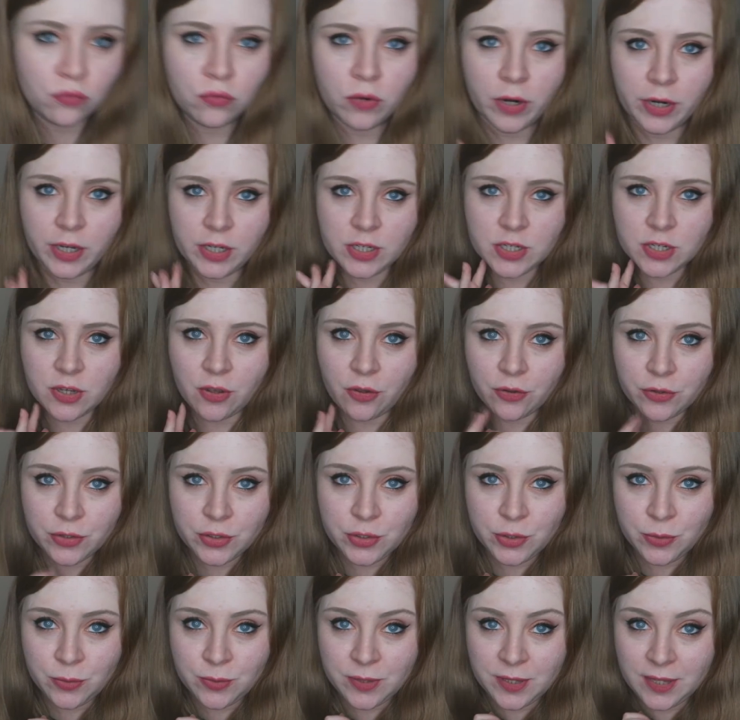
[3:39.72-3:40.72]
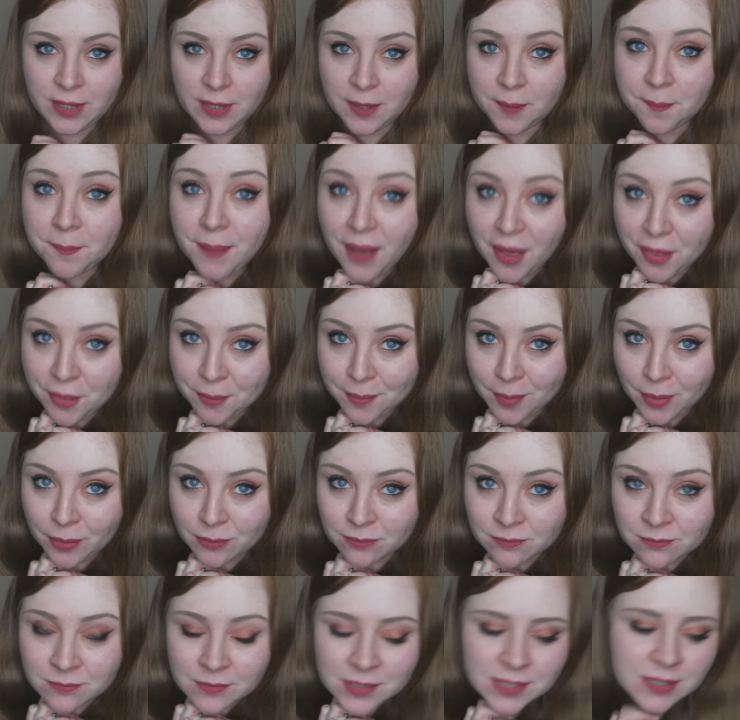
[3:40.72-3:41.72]
Right, onto the bath
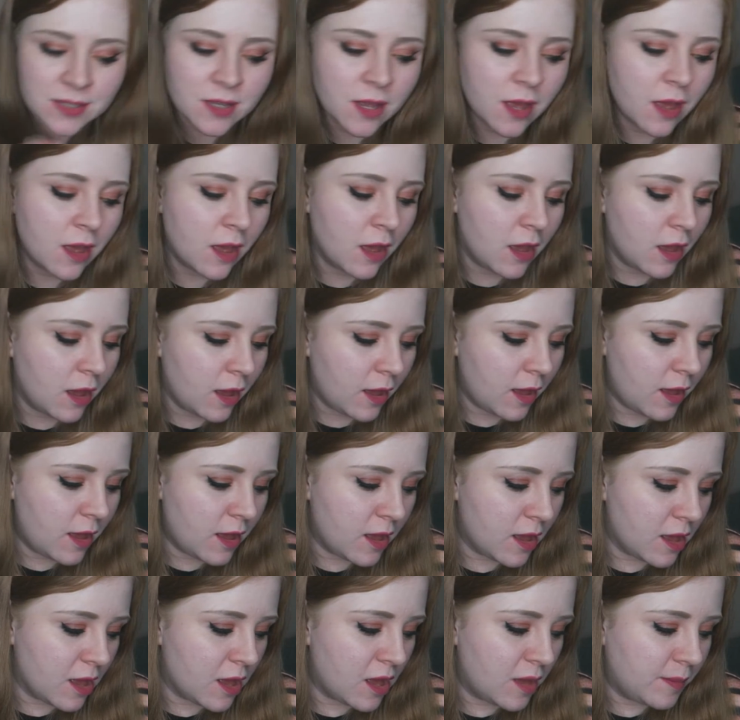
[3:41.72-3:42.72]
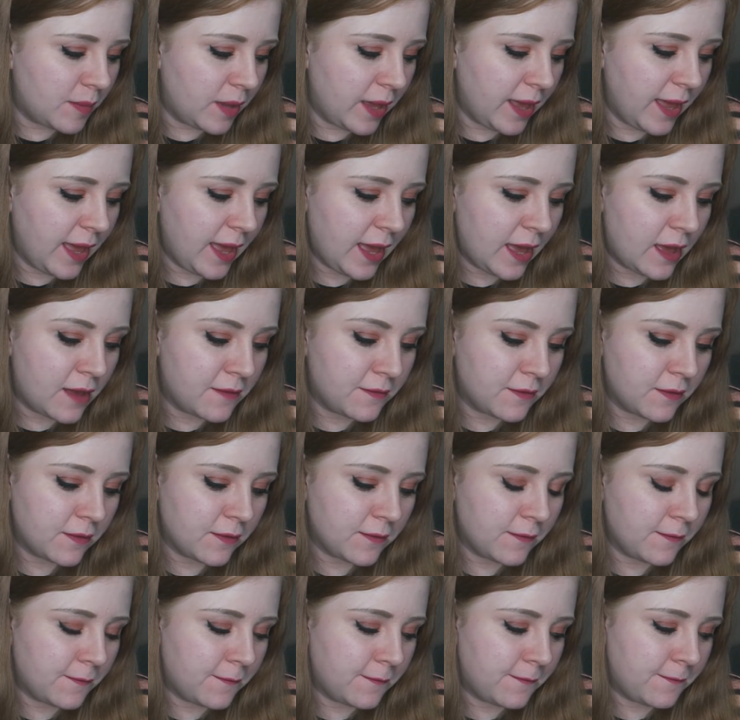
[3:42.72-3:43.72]
bombs. I have
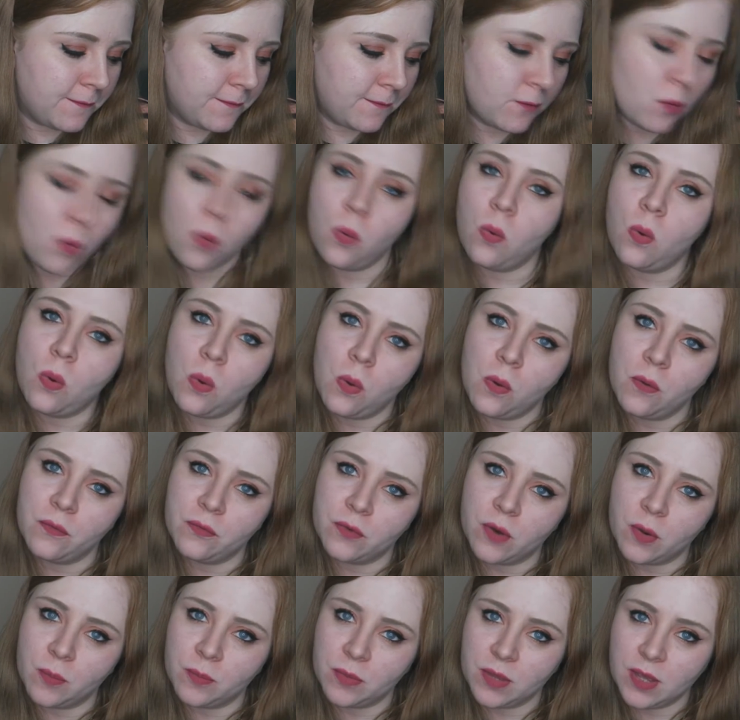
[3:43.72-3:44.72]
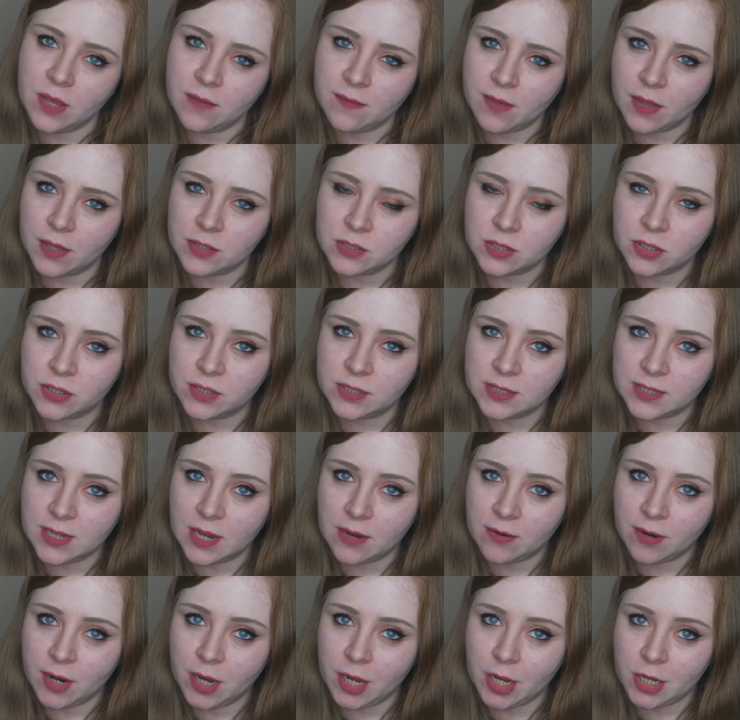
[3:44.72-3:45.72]
4 from the Valentine's
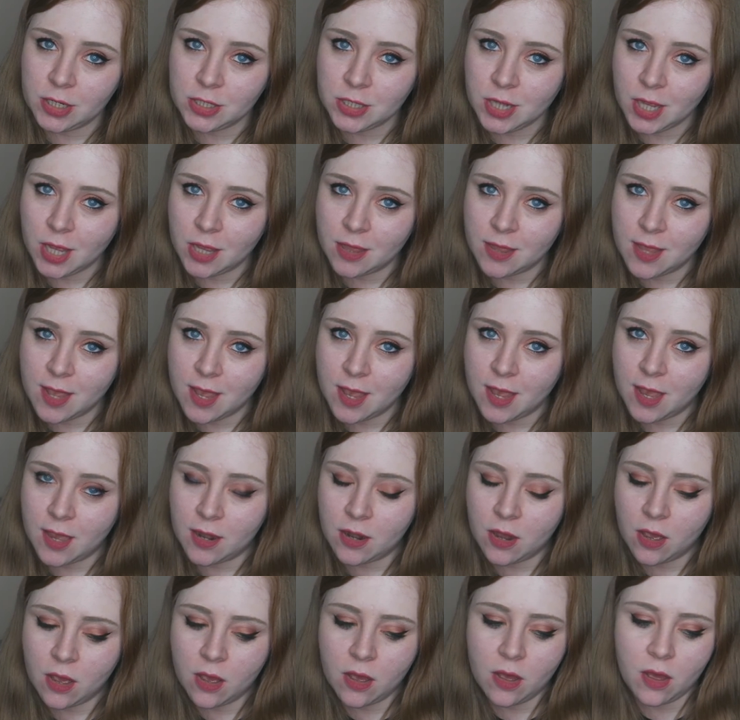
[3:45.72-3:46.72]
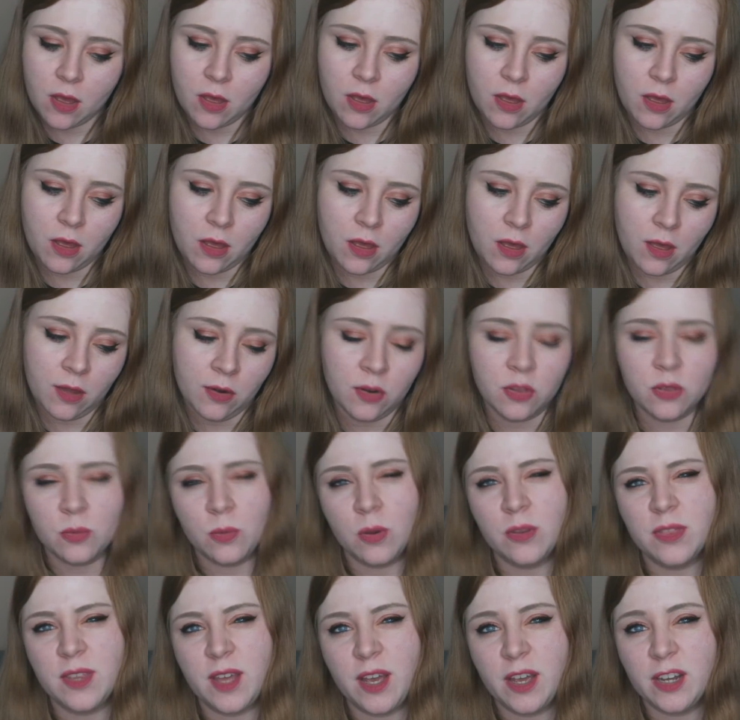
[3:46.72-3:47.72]
Day range, and then another
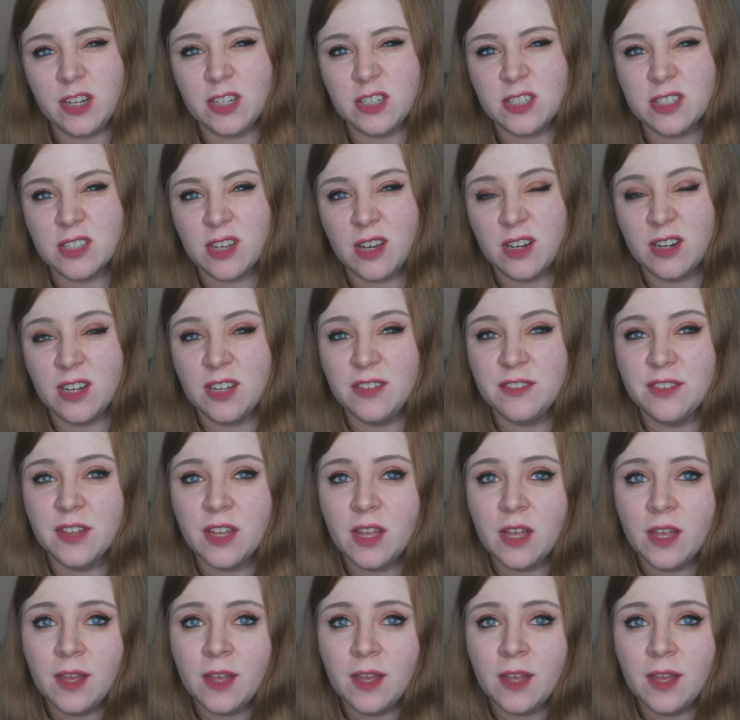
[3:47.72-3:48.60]
one that I just kind of